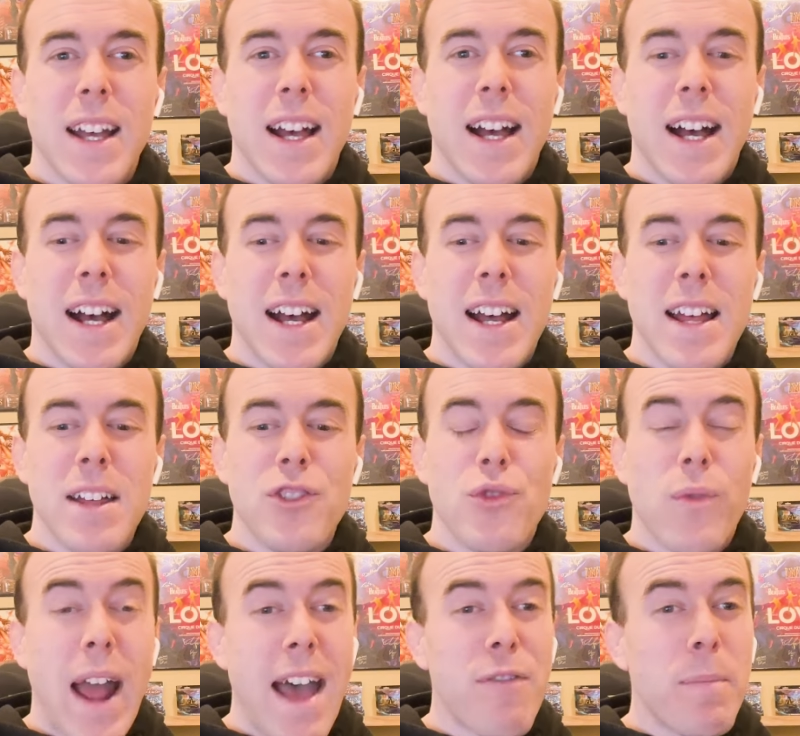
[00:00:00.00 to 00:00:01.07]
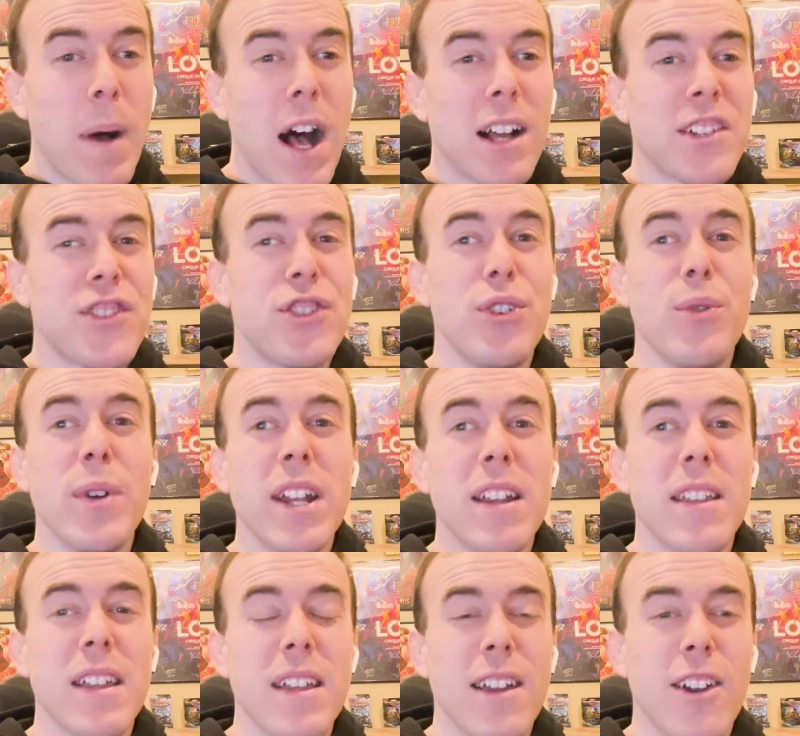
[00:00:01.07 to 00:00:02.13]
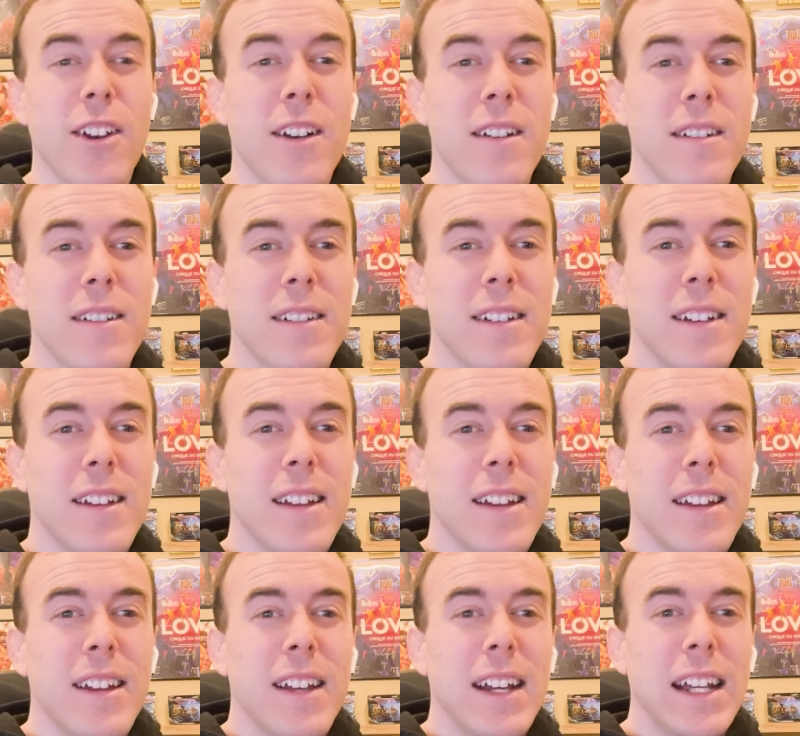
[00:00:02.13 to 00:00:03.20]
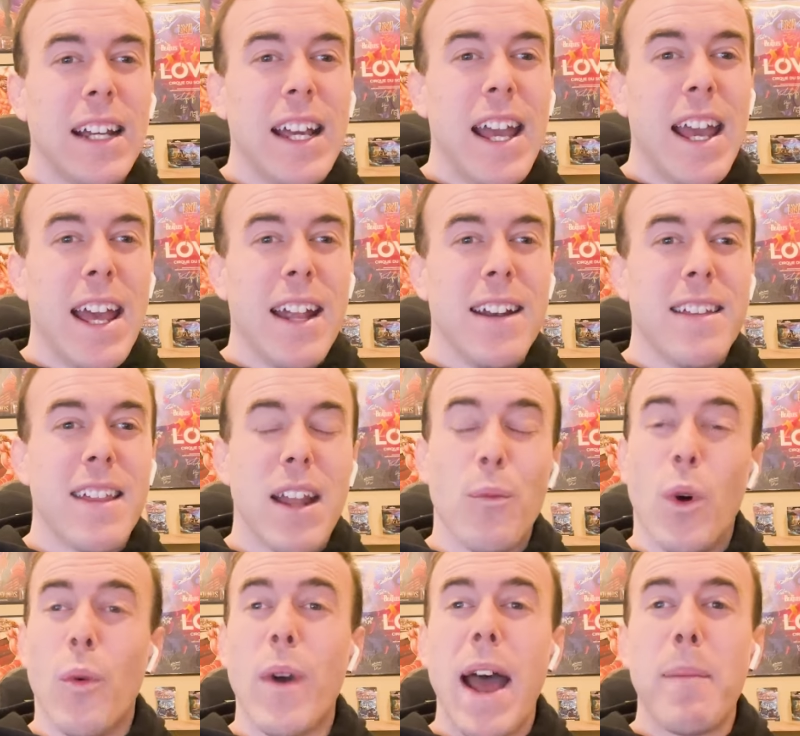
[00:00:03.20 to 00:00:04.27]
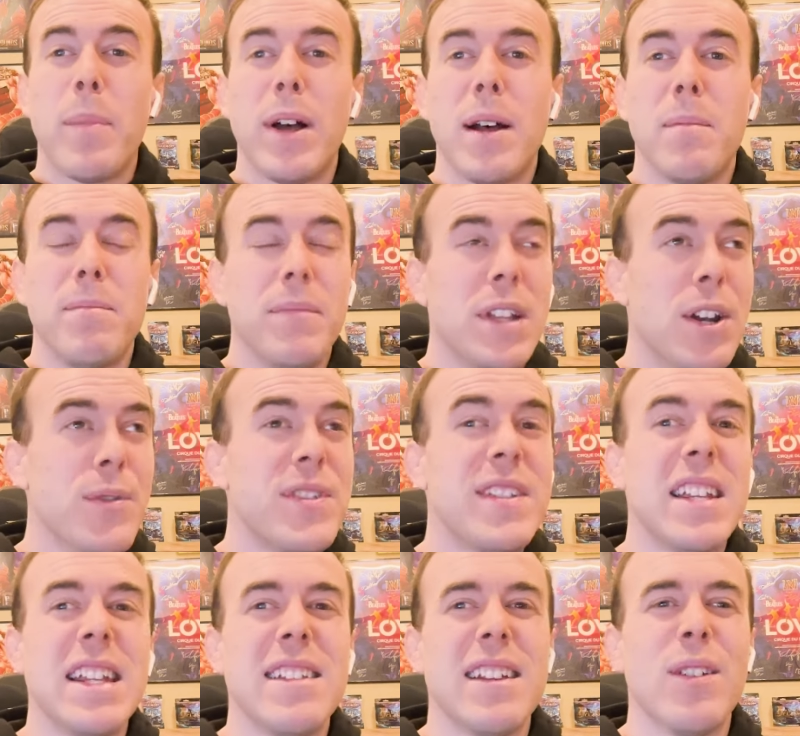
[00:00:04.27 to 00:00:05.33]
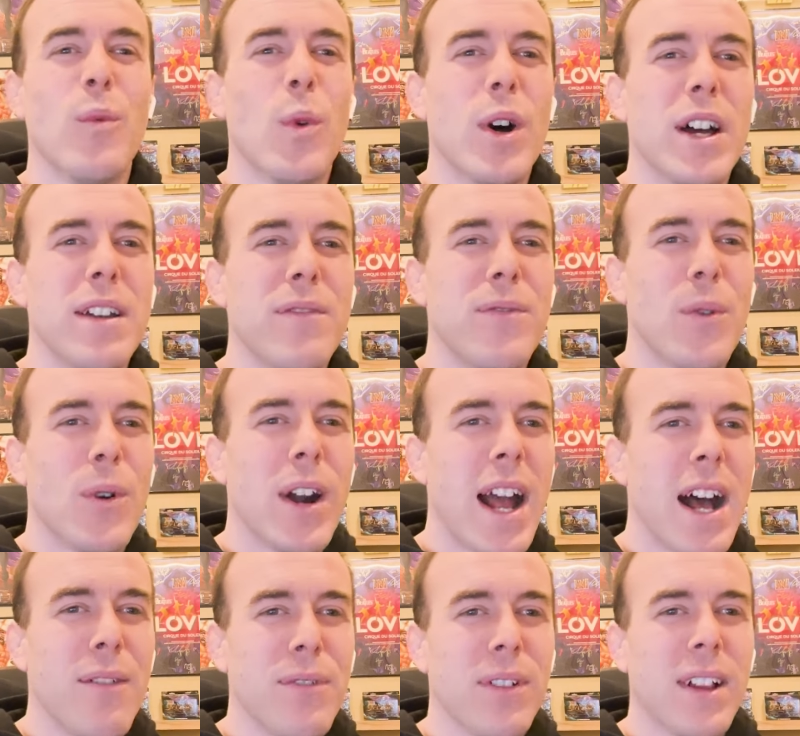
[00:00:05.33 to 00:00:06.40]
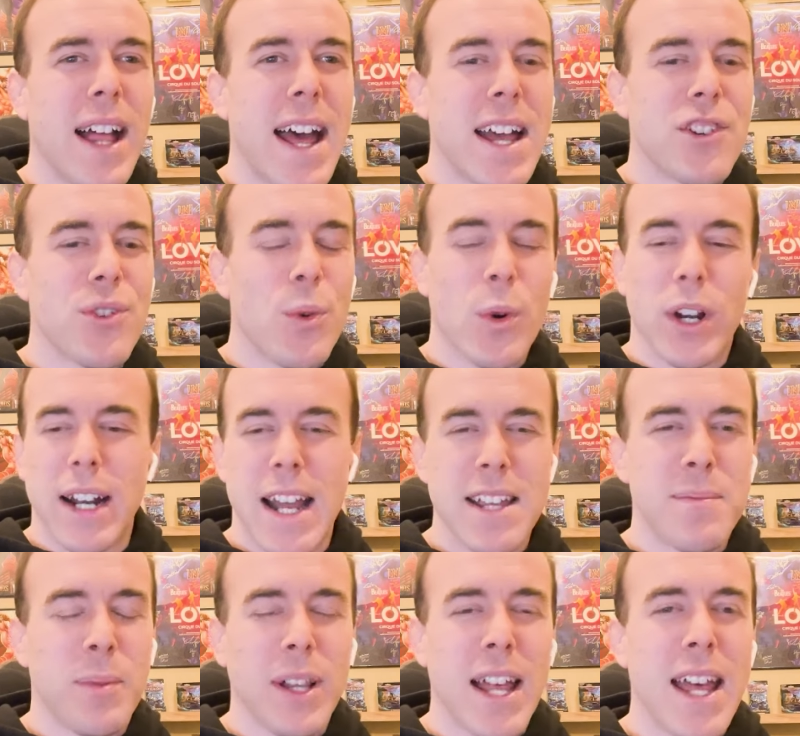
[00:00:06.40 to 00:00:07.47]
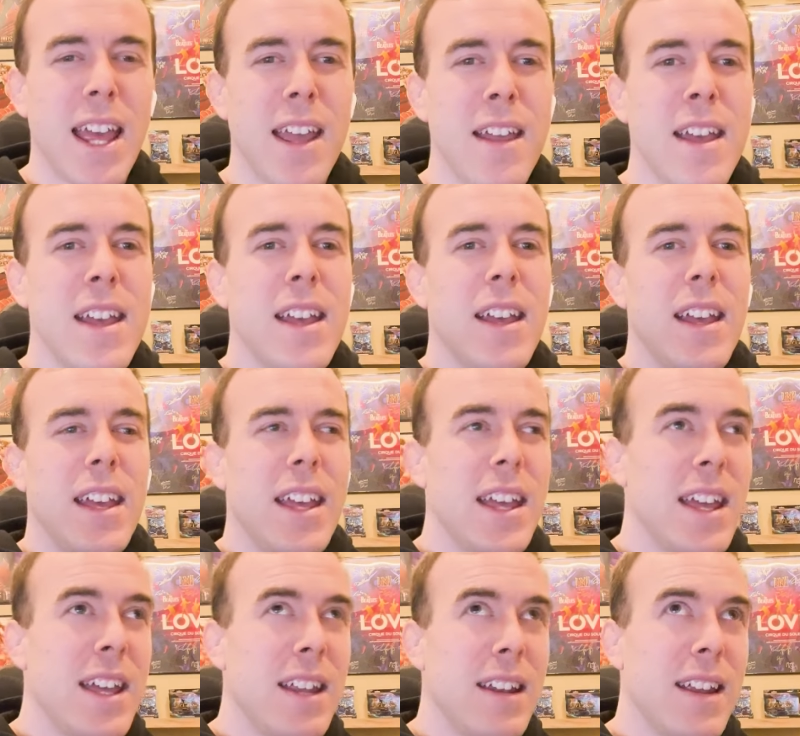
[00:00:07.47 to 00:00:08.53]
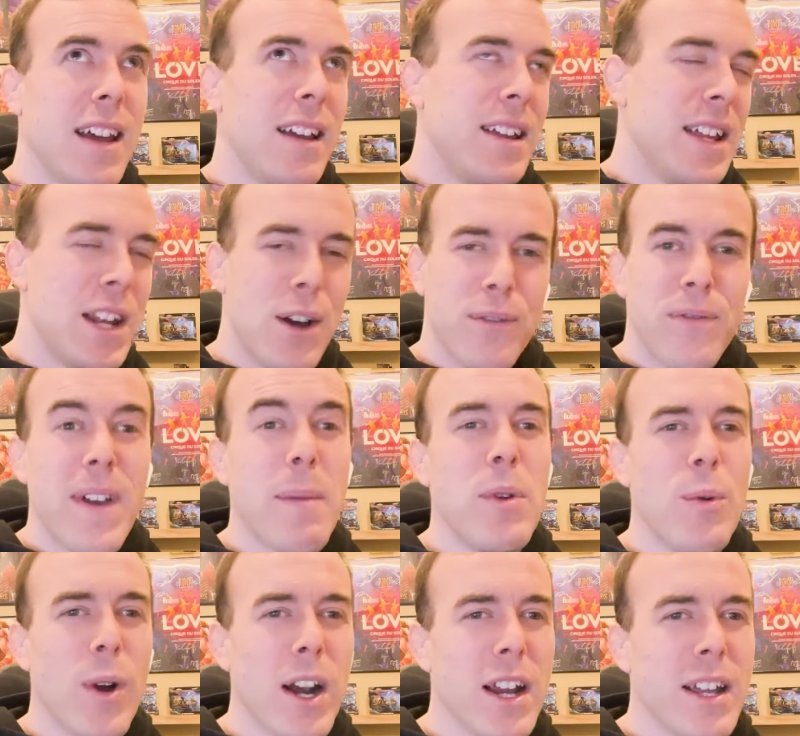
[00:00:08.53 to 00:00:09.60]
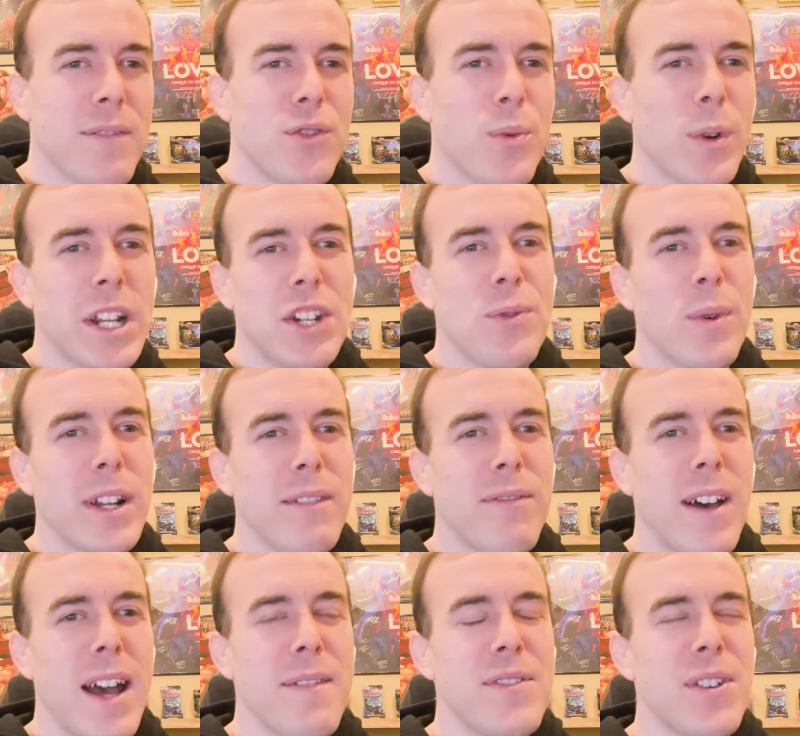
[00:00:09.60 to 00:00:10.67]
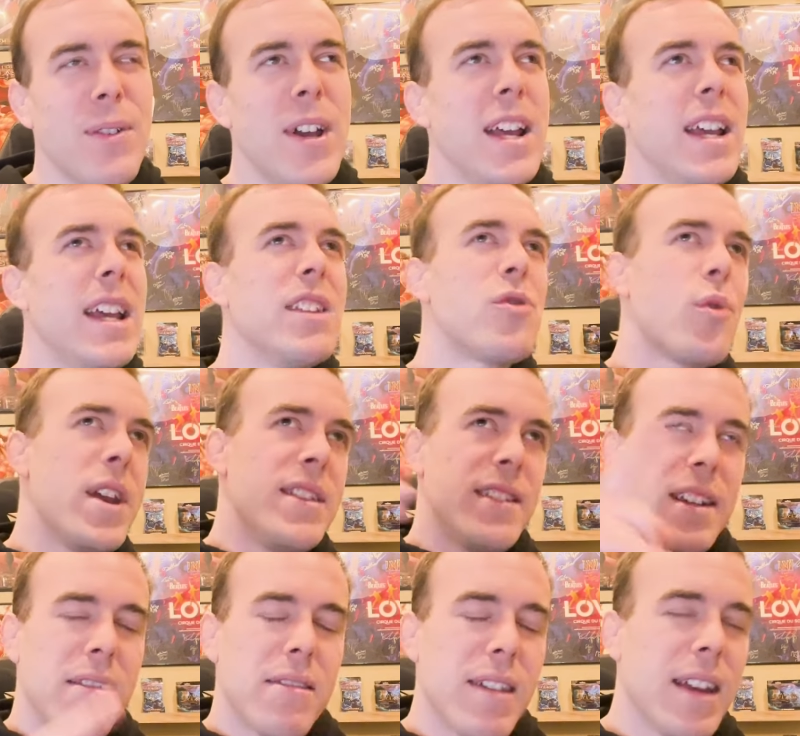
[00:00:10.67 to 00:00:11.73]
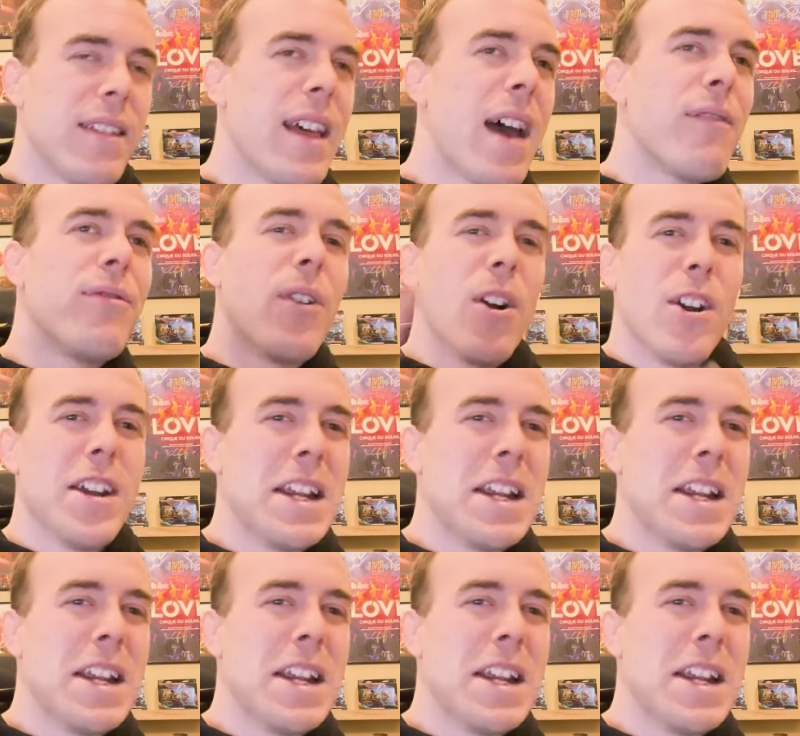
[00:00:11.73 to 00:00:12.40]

uh, Draft Box 2 end of the year, and then we'll wrap up, you know, season one for Alpha Clash Organized Play in, uh, you know, February of 2025. So it's crazy to think that far in